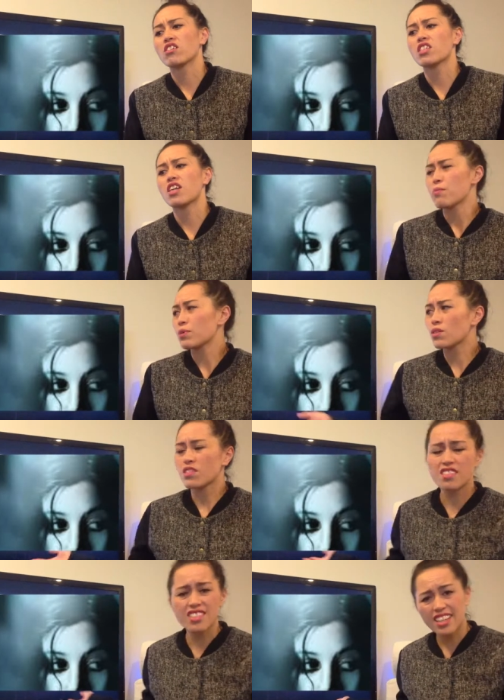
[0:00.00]
of stuff because
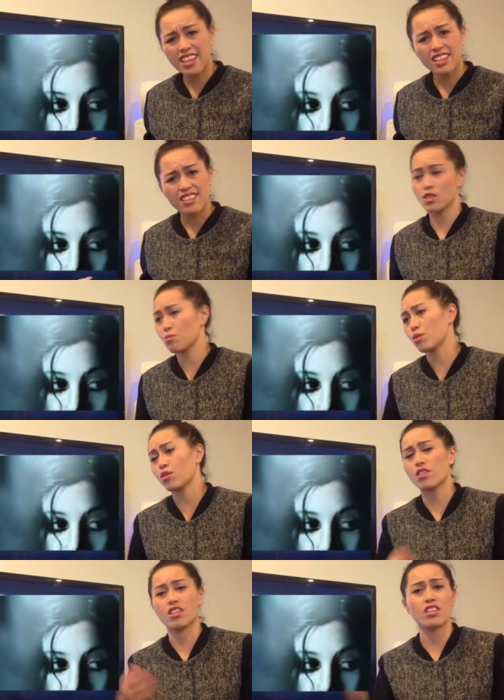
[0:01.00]
these are kids you
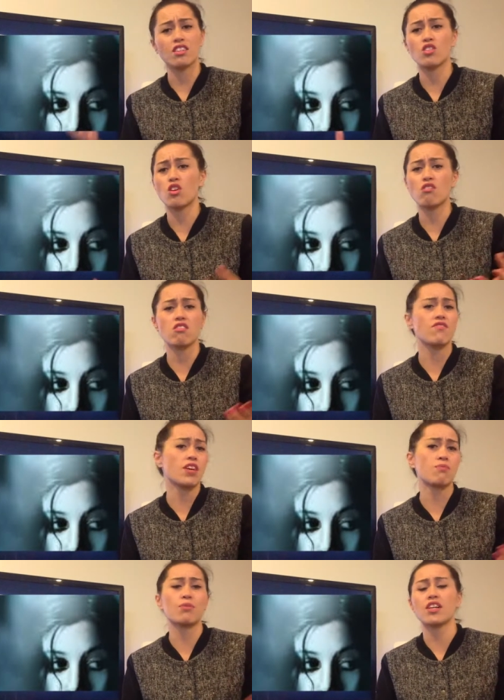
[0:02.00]
put kids horror
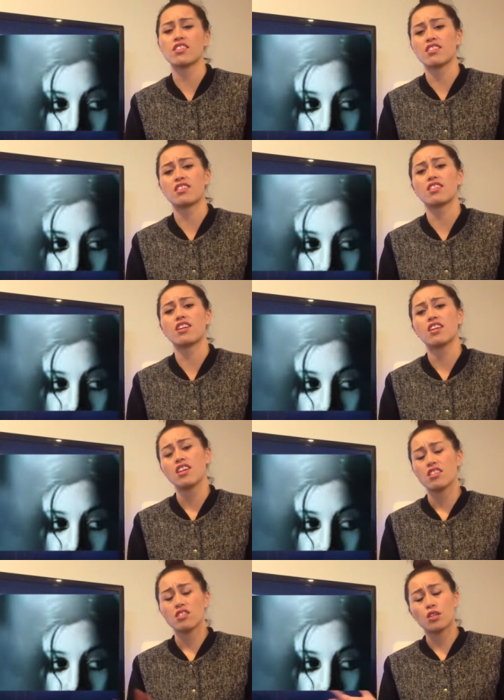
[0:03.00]
vampire together
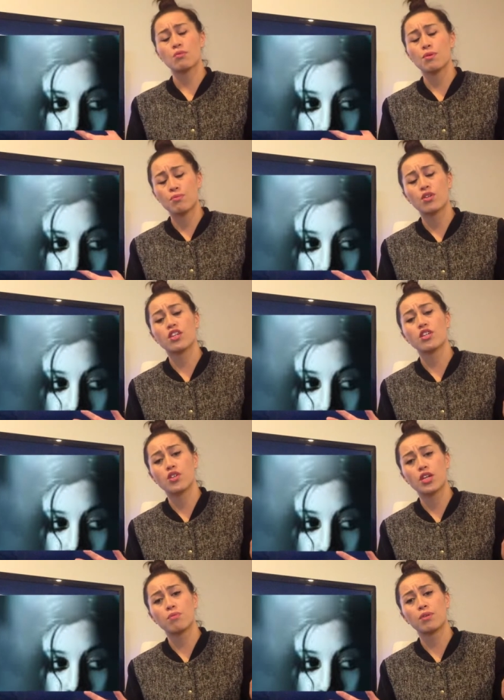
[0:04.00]
it's going to be pretty
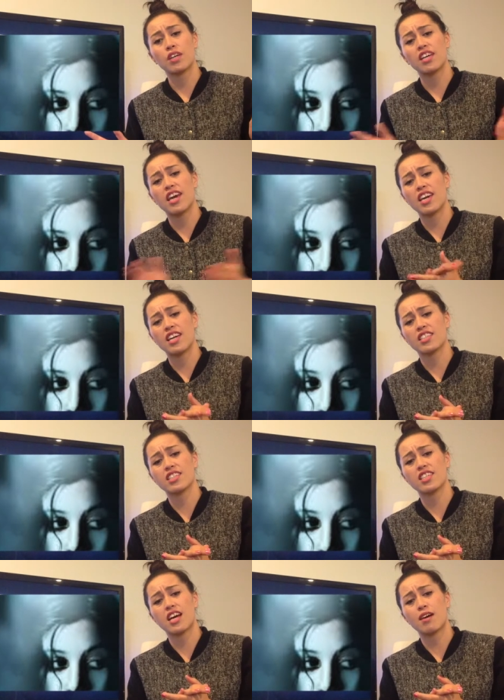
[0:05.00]
creepy and
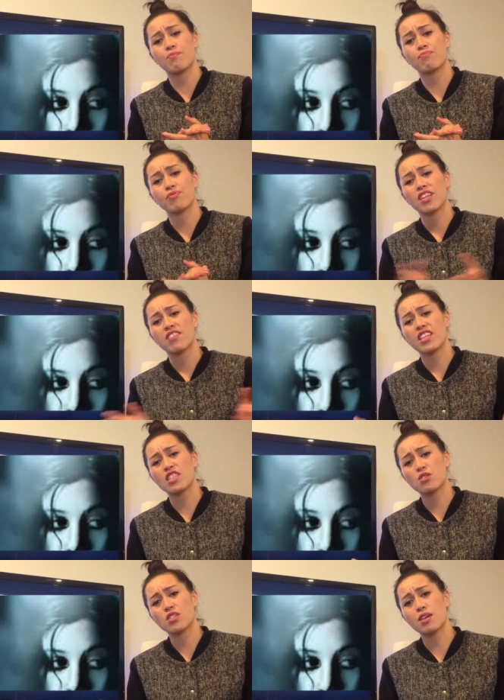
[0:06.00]
um,
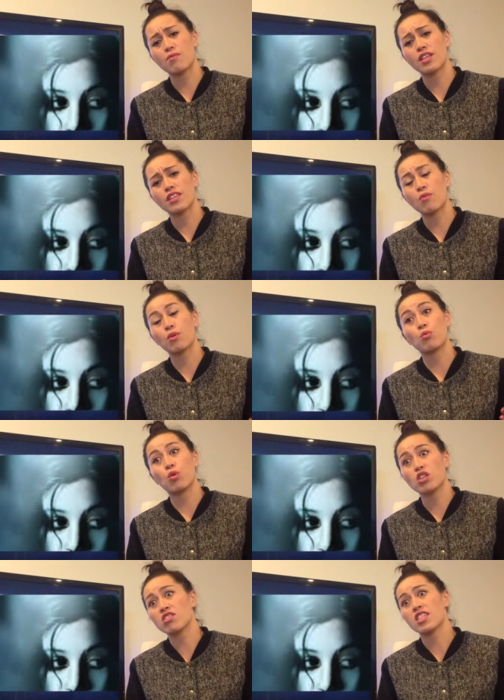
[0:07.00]
that's not something that we
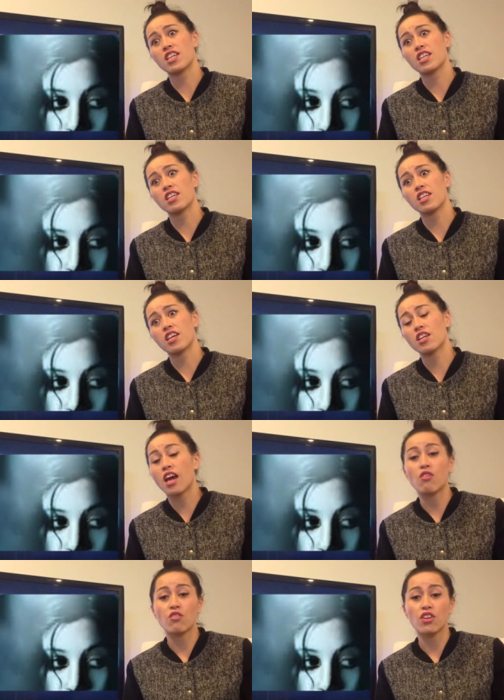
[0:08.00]
want to see in
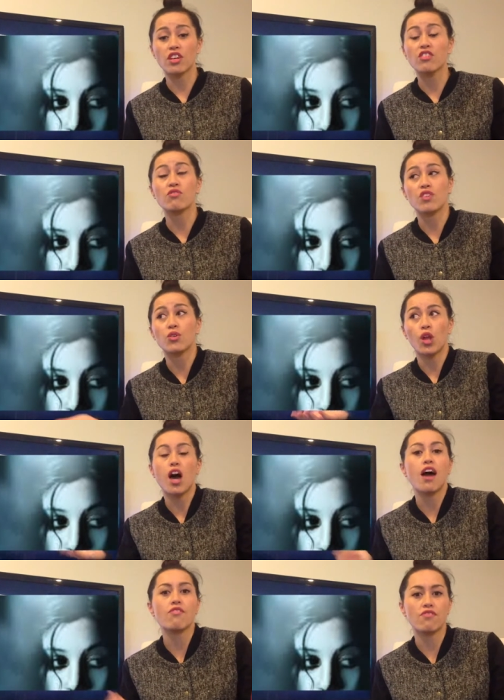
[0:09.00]
our in the real
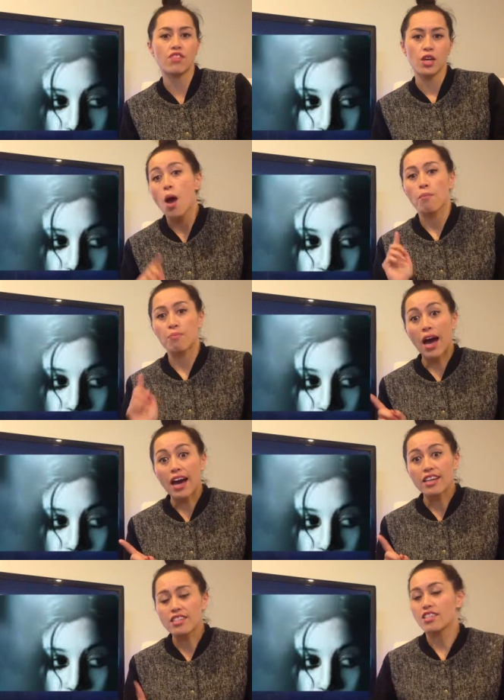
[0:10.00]
life
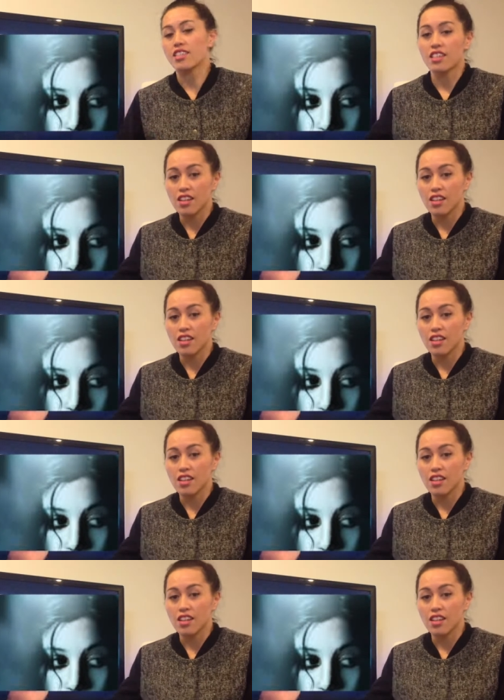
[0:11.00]
but